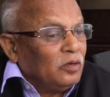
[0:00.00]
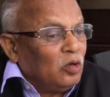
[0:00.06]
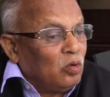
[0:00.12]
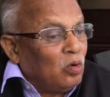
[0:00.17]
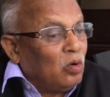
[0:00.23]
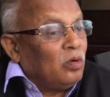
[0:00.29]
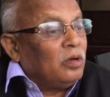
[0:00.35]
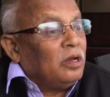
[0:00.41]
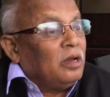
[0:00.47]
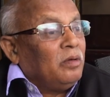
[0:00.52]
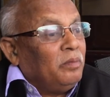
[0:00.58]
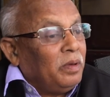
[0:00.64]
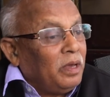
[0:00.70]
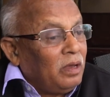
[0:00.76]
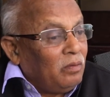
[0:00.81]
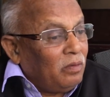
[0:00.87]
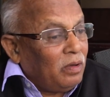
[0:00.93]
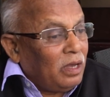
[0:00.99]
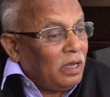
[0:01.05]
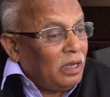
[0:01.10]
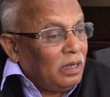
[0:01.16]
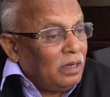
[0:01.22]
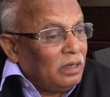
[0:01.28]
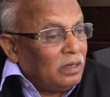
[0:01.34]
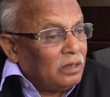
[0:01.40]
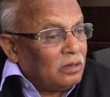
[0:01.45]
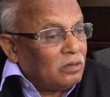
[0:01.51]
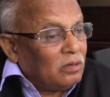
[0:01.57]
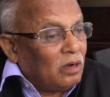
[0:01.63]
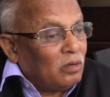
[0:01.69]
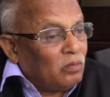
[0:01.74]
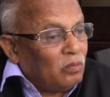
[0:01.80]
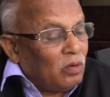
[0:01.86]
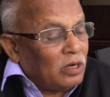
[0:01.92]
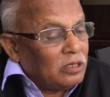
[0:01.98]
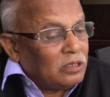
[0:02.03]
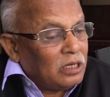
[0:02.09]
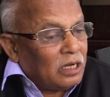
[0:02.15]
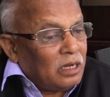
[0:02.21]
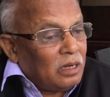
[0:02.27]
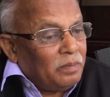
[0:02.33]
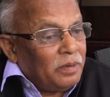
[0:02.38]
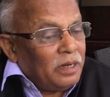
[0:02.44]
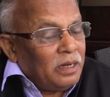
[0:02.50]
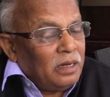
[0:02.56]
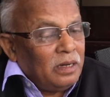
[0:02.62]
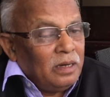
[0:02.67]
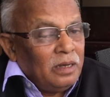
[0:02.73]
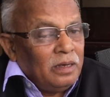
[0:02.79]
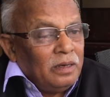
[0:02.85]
grown in a big way. It's not one settlement.